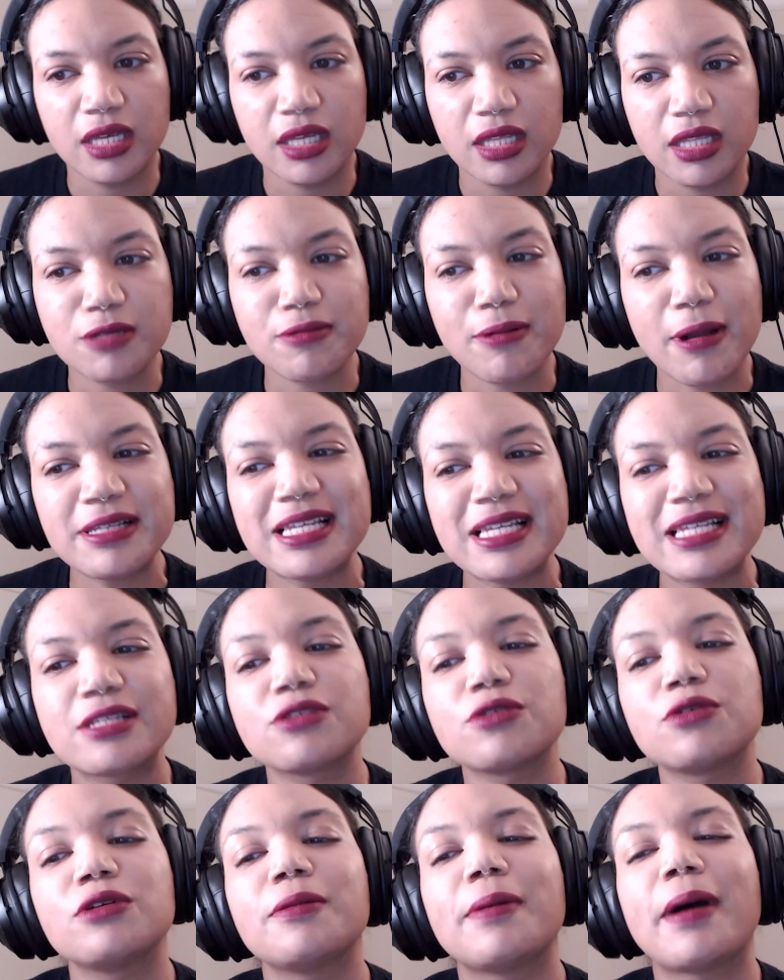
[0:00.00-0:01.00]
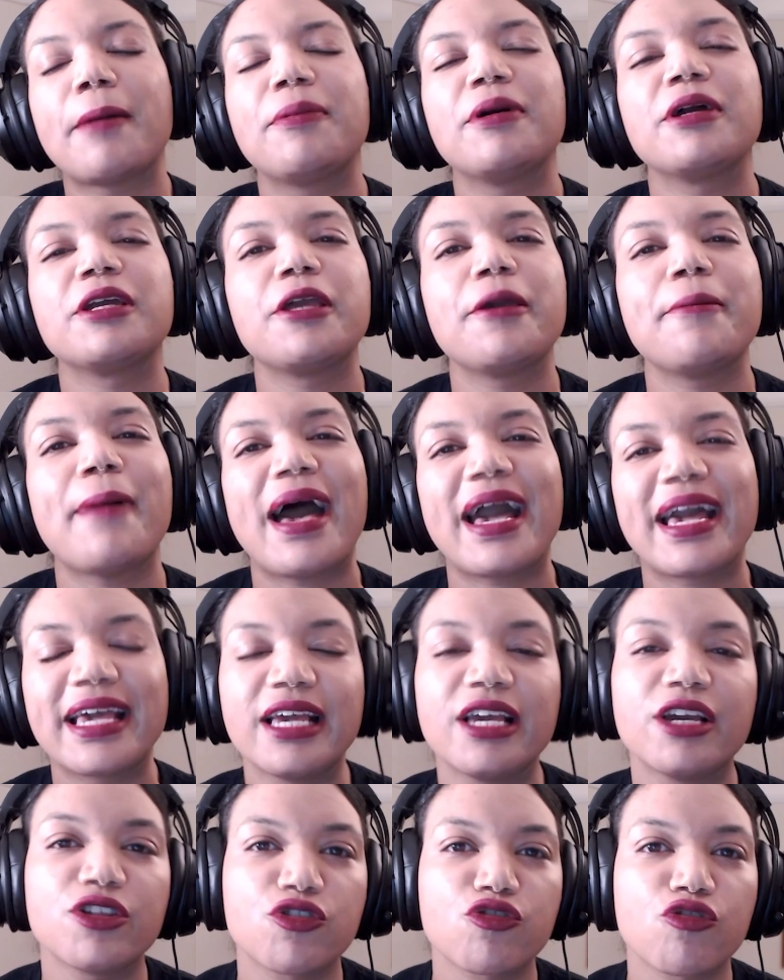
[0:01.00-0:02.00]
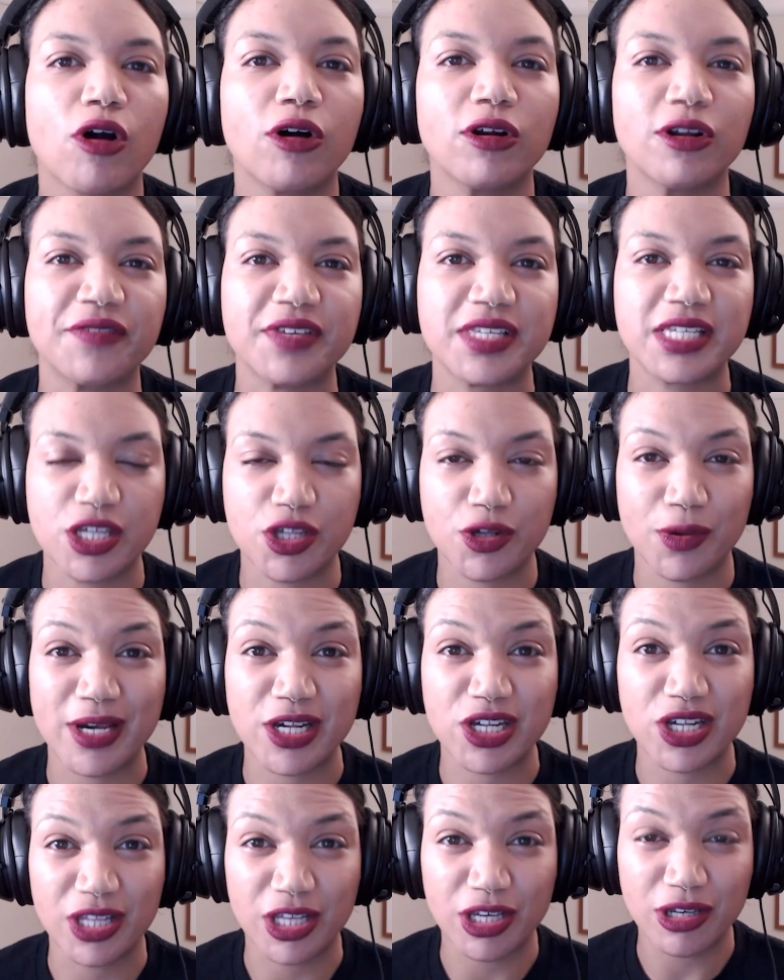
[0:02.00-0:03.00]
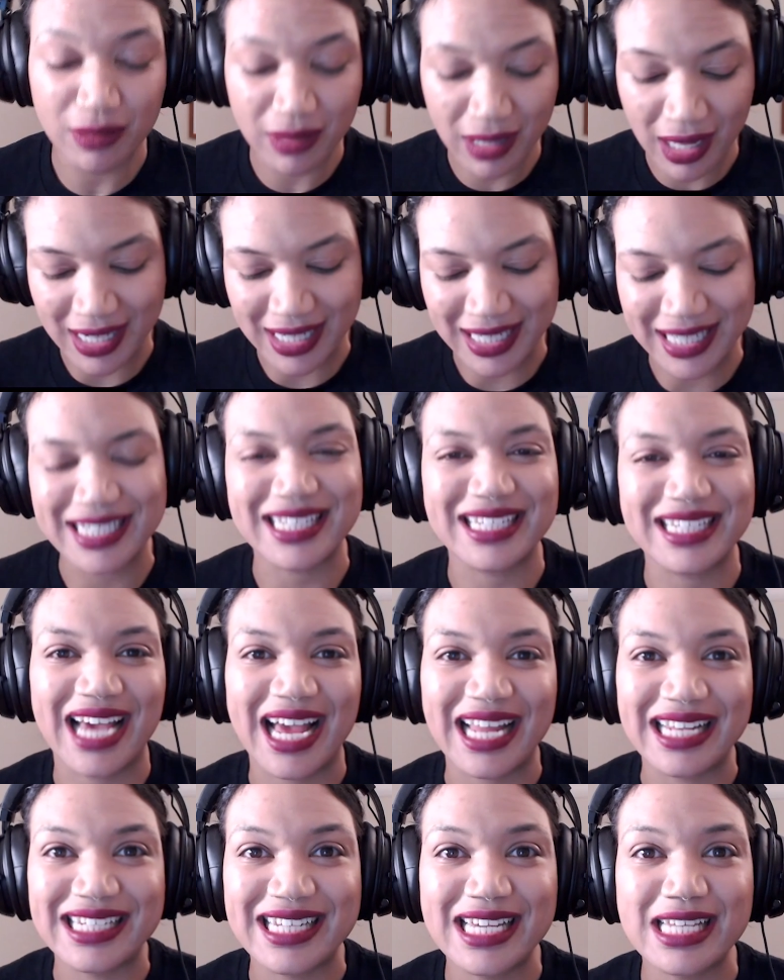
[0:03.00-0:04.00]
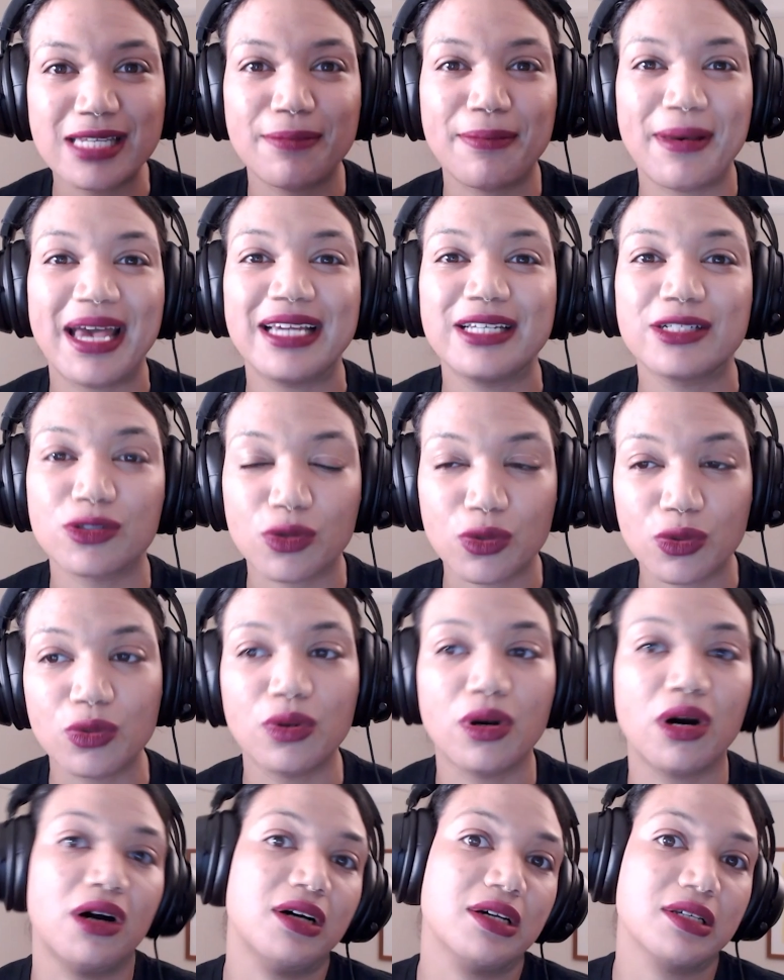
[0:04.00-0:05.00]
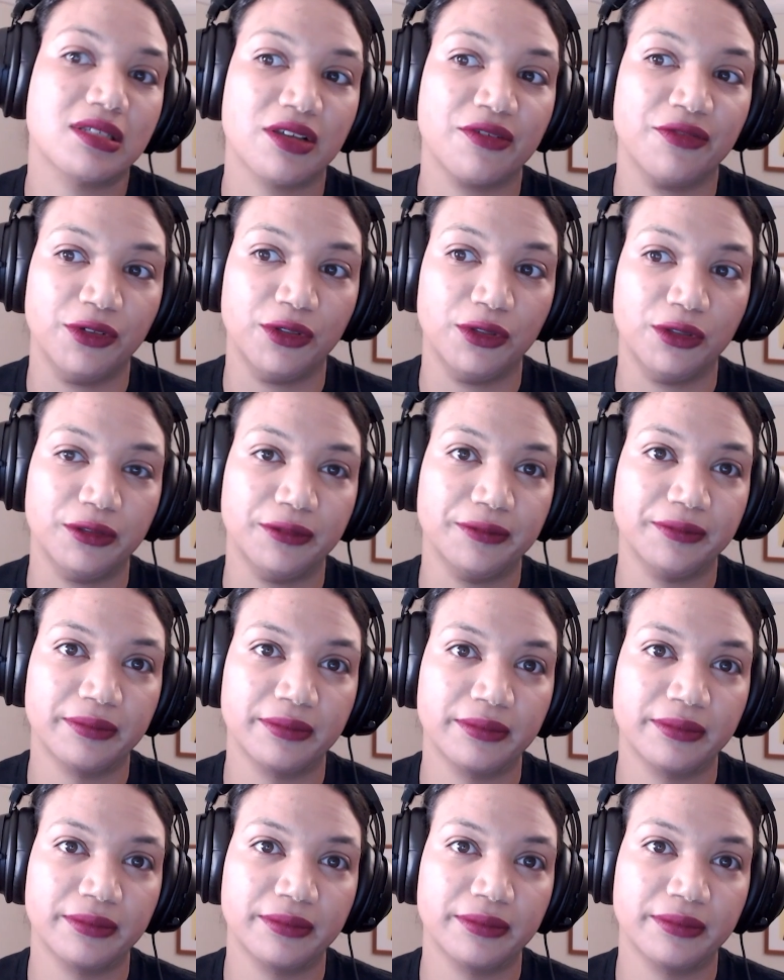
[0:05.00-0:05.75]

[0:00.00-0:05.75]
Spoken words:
This process is all about putting you back in control of a situation that you likely didn't anticipate or ask for.